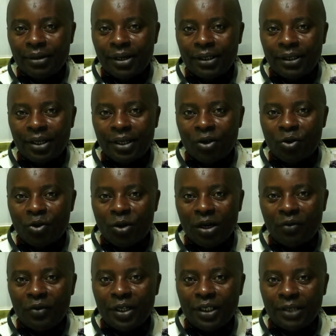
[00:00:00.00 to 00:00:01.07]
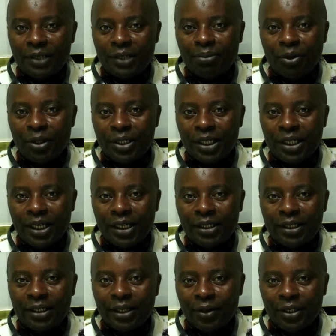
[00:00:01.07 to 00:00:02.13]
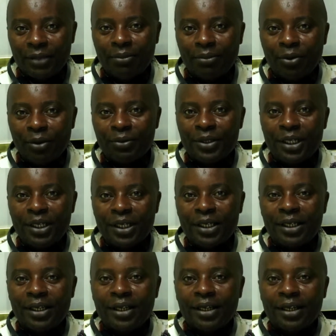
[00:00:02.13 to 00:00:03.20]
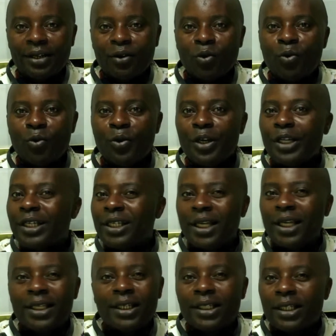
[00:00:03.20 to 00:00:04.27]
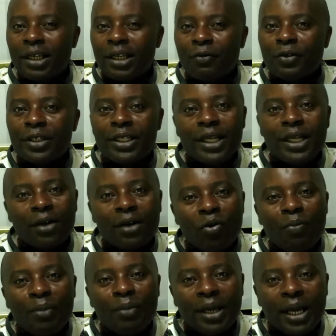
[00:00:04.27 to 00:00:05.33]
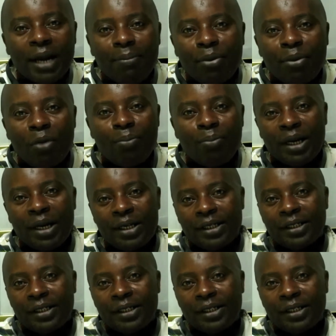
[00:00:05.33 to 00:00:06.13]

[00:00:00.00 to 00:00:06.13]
And then you have here the boy child, now he's a boy mzee, who in this case is left here home like a pauper.